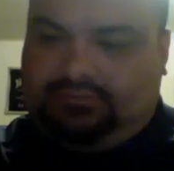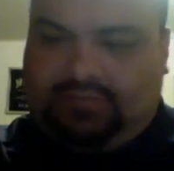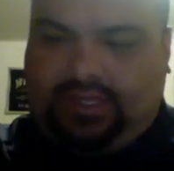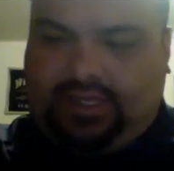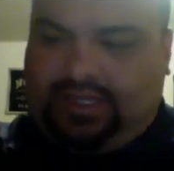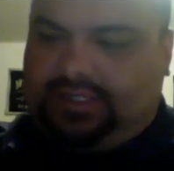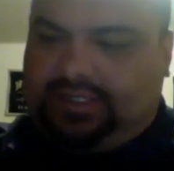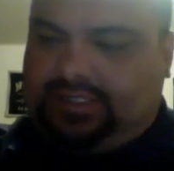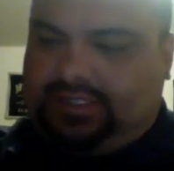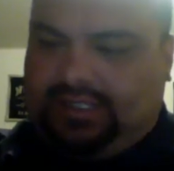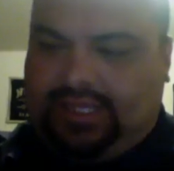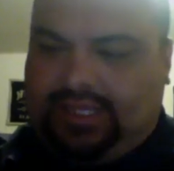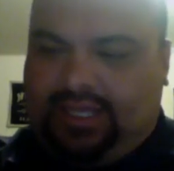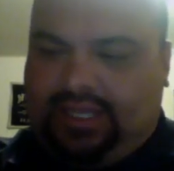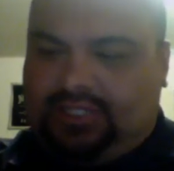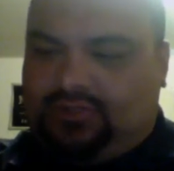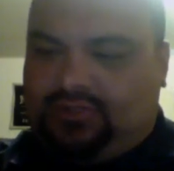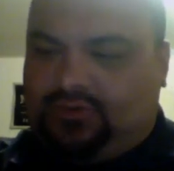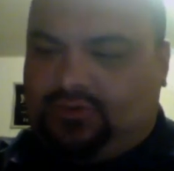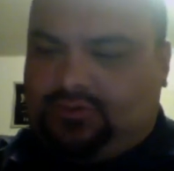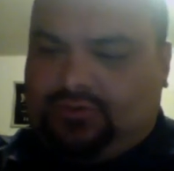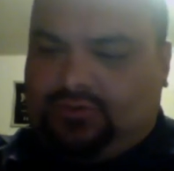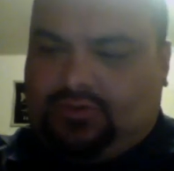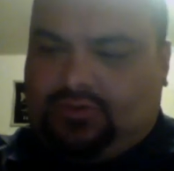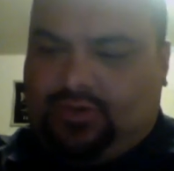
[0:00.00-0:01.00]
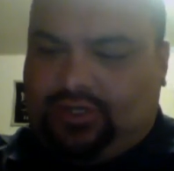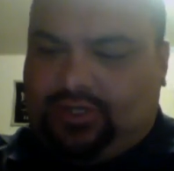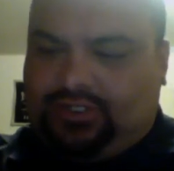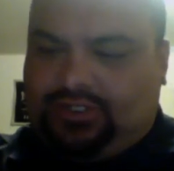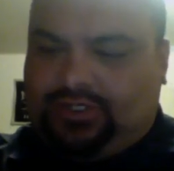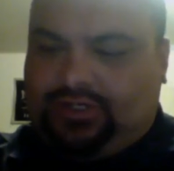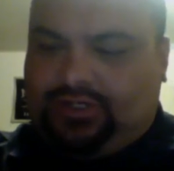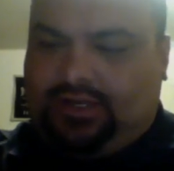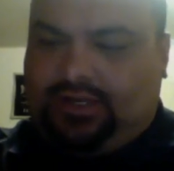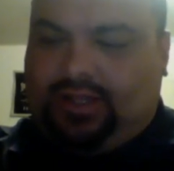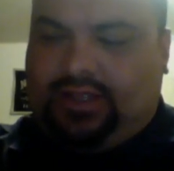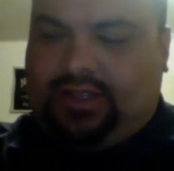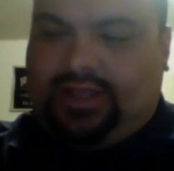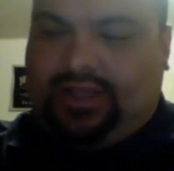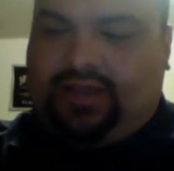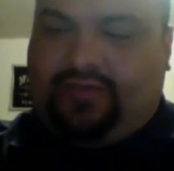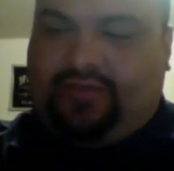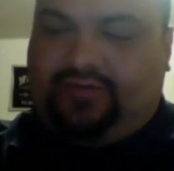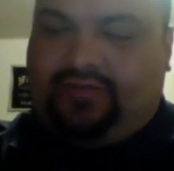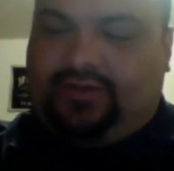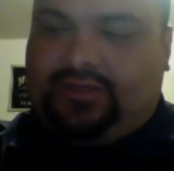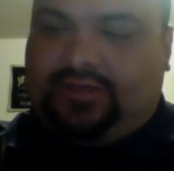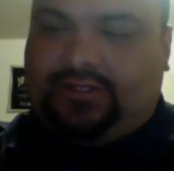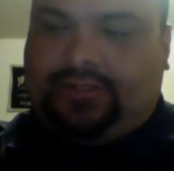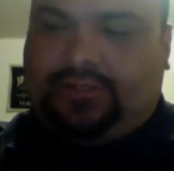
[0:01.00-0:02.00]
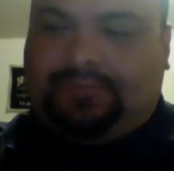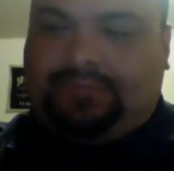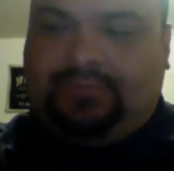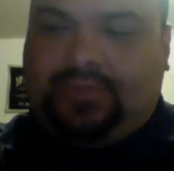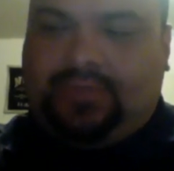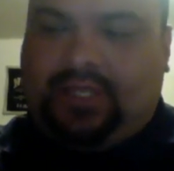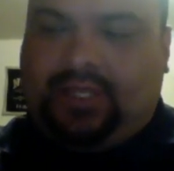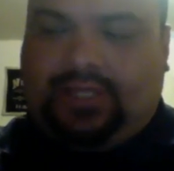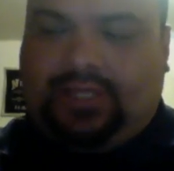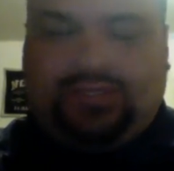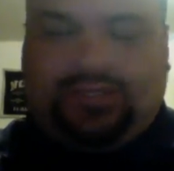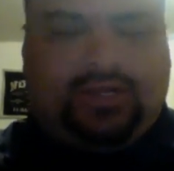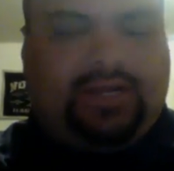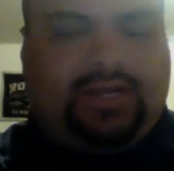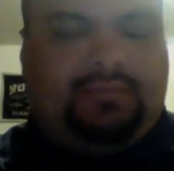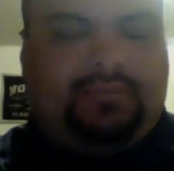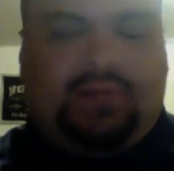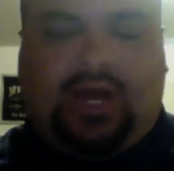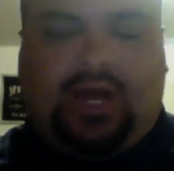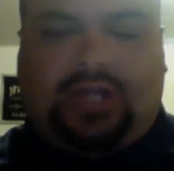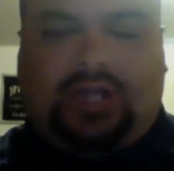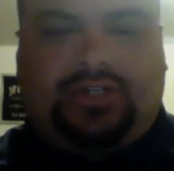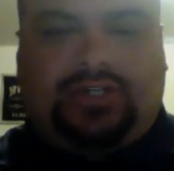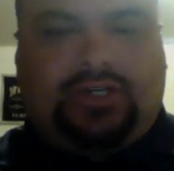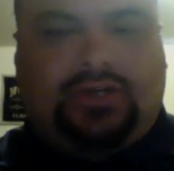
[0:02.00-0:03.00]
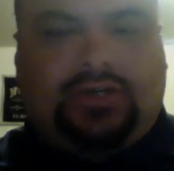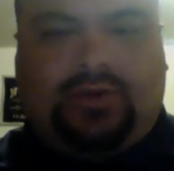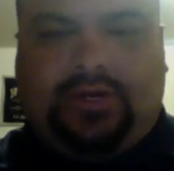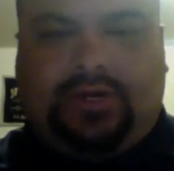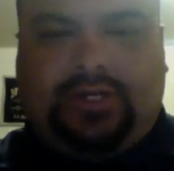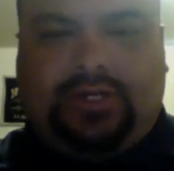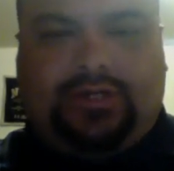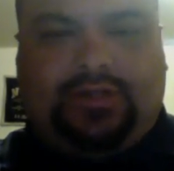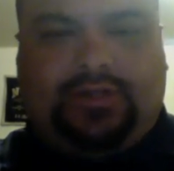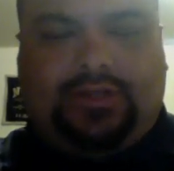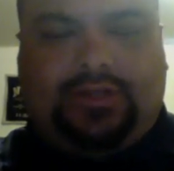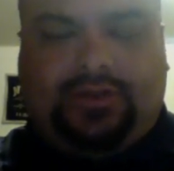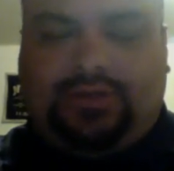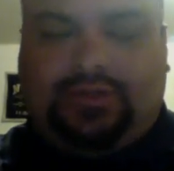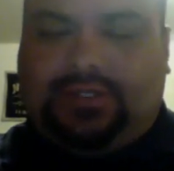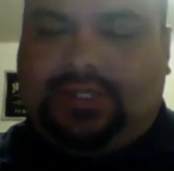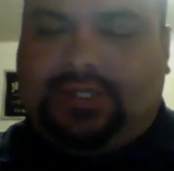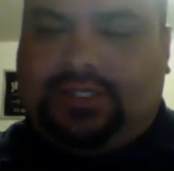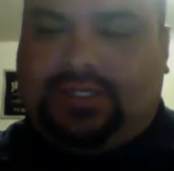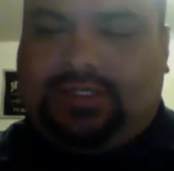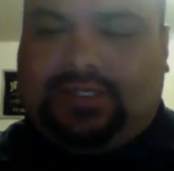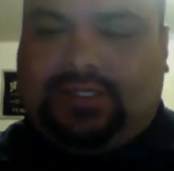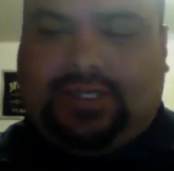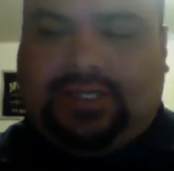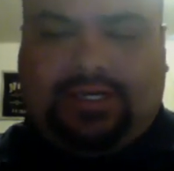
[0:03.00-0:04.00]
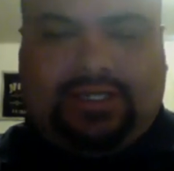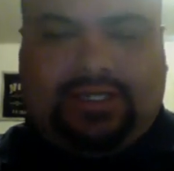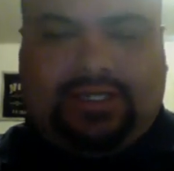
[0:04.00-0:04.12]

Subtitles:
I guess the last question I'll have is there any mantra going into the new season, any